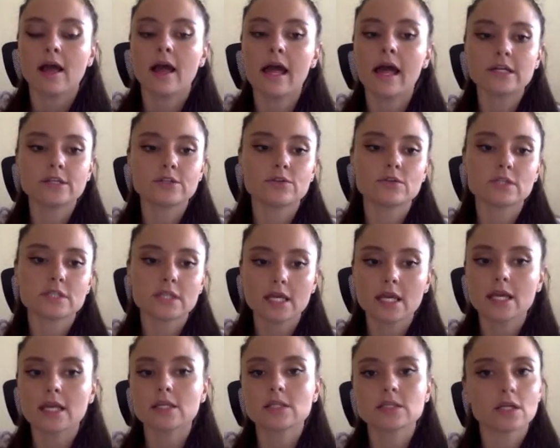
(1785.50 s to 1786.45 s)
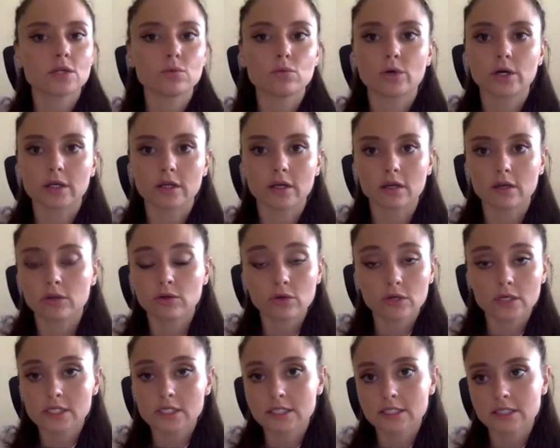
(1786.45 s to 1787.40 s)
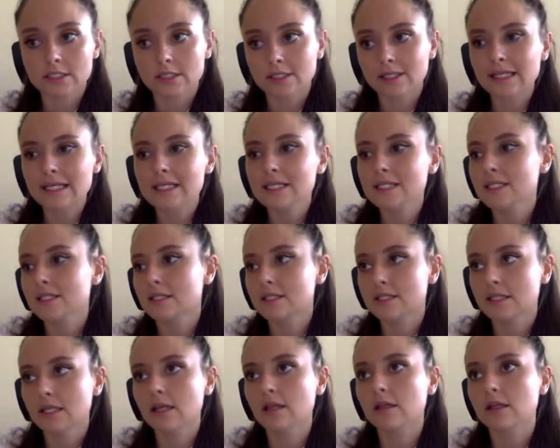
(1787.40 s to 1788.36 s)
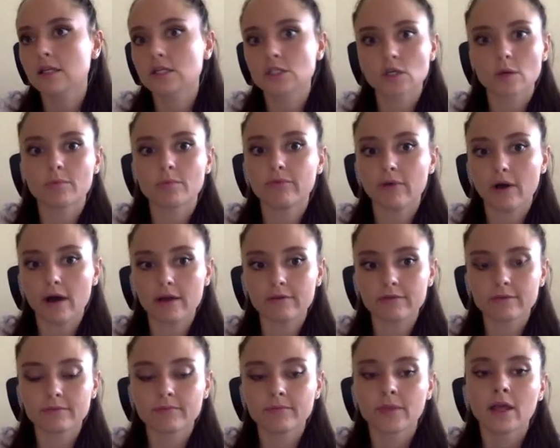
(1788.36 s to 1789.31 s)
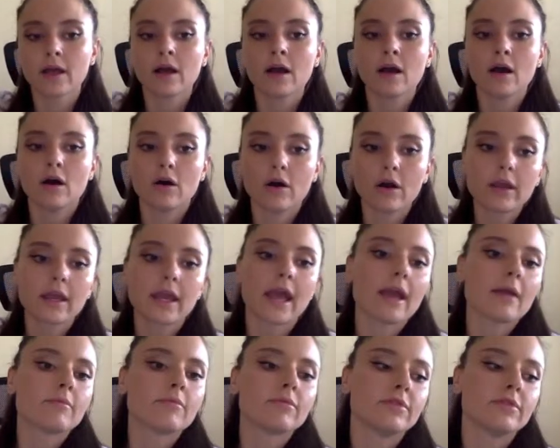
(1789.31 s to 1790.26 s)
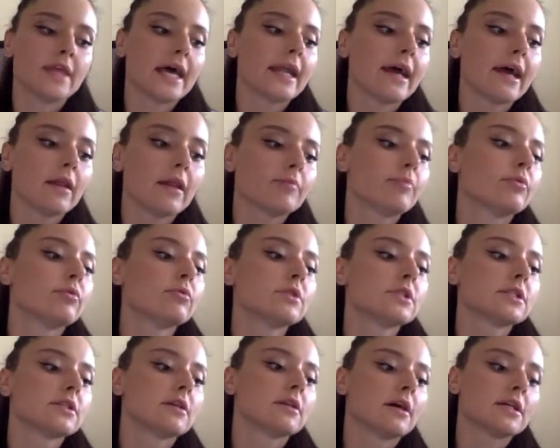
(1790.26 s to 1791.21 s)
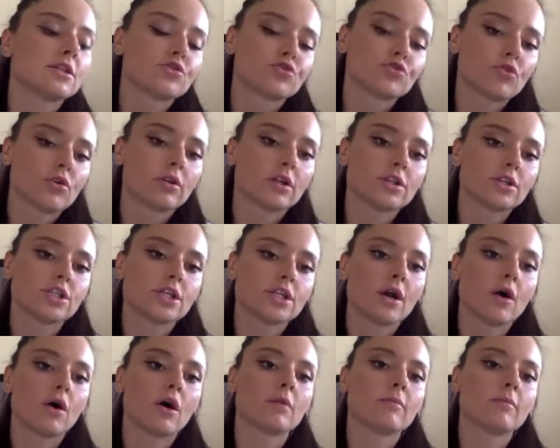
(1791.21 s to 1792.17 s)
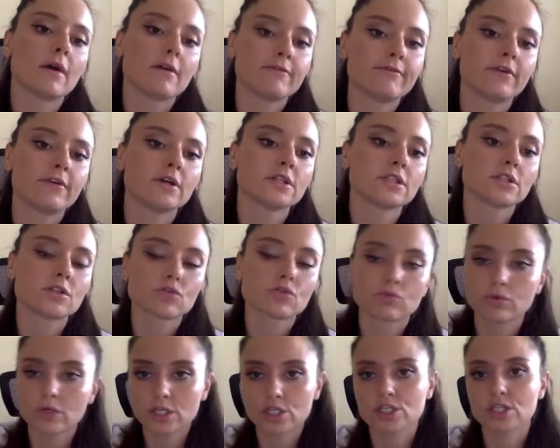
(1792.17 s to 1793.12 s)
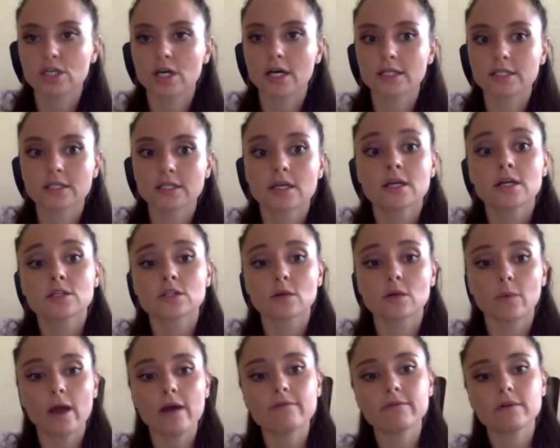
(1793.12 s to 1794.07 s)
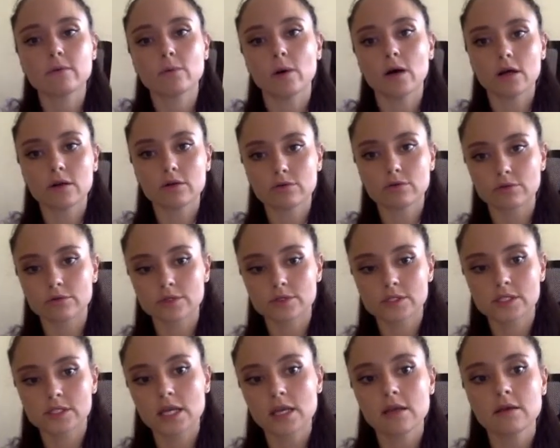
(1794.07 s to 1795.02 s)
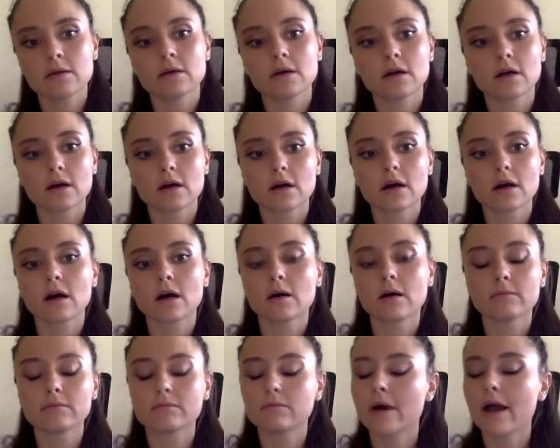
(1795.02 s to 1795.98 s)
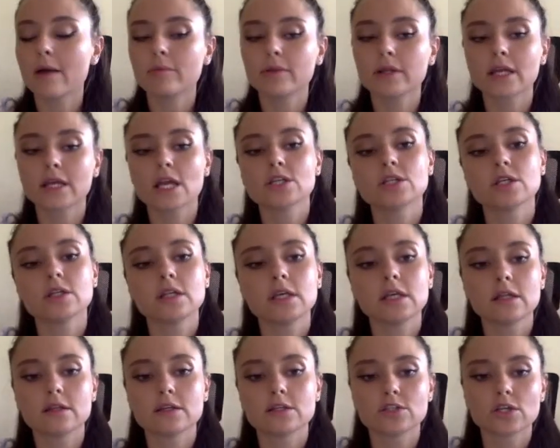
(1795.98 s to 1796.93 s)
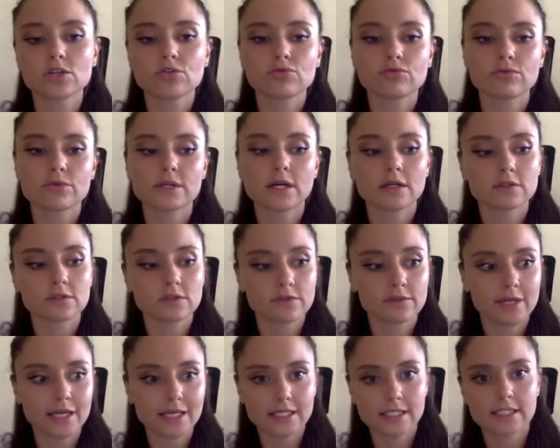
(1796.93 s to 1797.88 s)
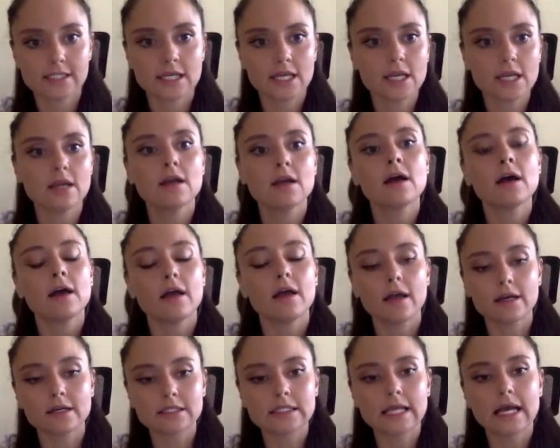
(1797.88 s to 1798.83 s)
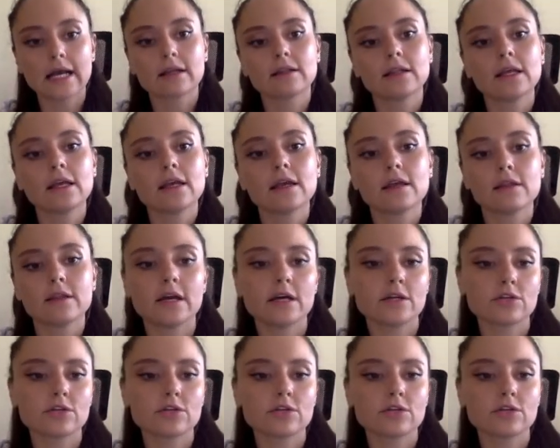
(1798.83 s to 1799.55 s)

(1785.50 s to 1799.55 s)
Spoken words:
and you see it's not working. You are at least still in top 5. Okay, then I'll put astrology on my first screenshot. So everyone who see my application in the search result, they see exactly the